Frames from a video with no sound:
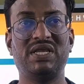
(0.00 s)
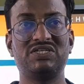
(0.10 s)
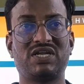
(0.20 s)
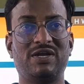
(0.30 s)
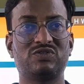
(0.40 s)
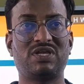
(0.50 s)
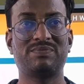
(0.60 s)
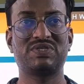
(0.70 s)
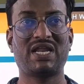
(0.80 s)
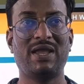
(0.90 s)
please try to
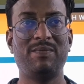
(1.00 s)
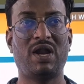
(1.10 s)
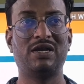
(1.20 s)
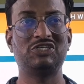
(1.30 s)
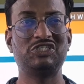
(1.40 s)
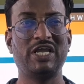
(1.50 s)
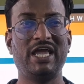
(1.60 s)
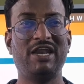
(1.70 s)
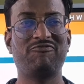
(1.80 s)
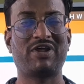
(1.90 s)
subscribe and share